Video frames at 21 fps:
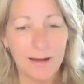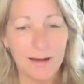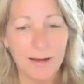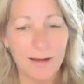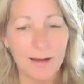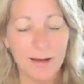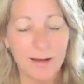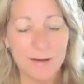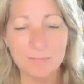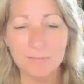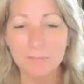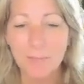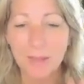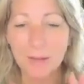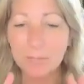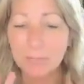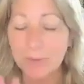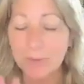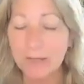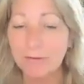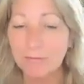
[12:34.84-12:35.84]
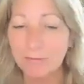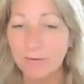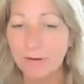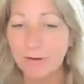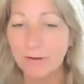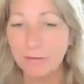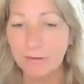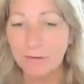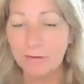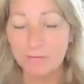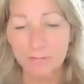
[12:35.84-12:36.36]
and being
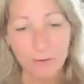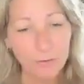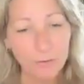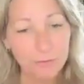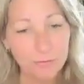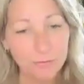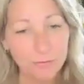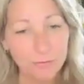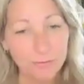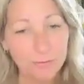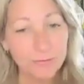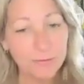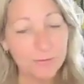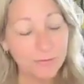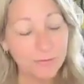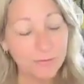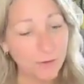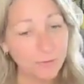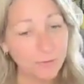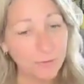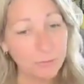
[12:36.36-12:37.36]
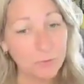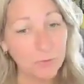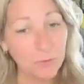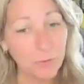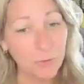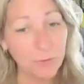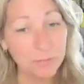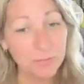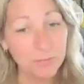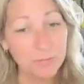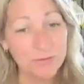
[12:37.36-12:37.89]
very
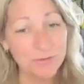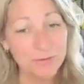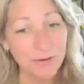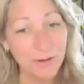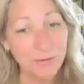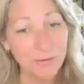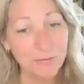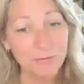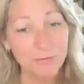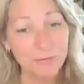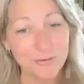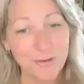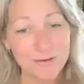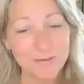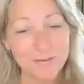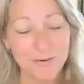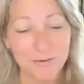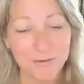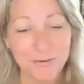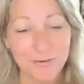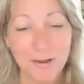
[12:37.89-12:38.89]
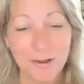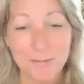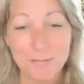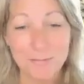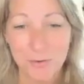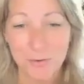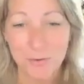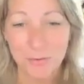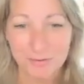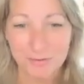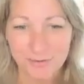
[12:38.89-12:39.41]
self-absorbed and self-centered. I'm
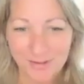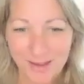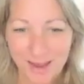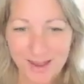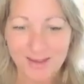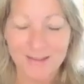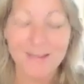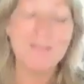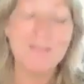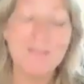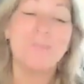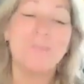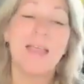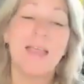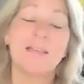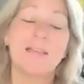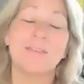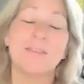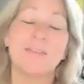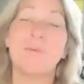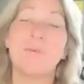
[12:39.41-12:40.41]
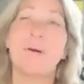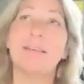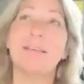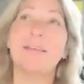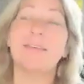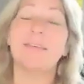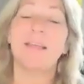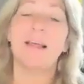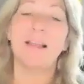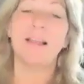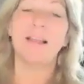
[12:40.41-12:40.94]
going to say it. So what
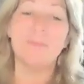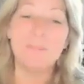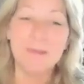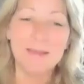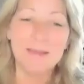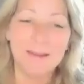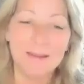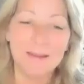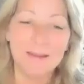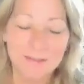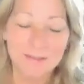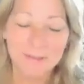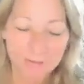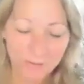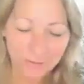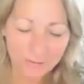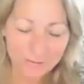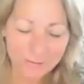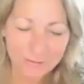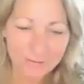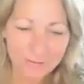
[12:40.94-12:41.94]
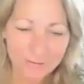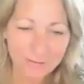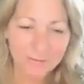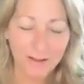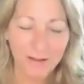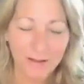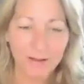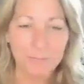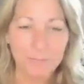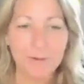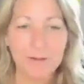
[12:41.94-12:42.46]
they're telling me is there is this
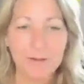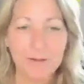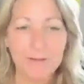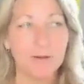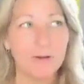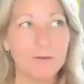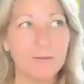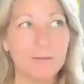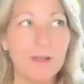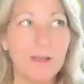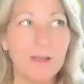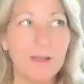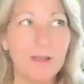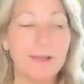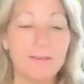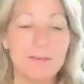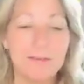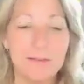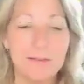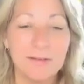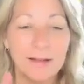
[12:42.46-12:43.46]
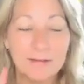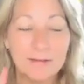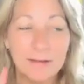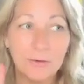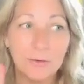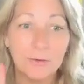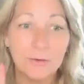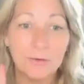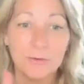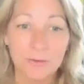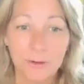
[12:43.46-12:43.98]
element of, is not that
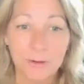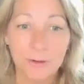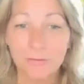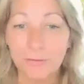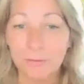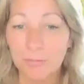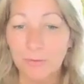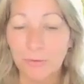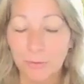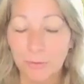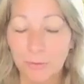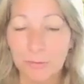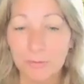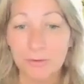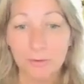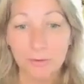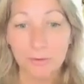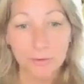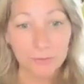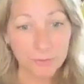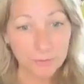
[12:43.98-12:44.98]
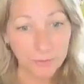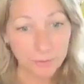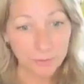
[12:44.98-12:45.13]
you're self-absorbed and you're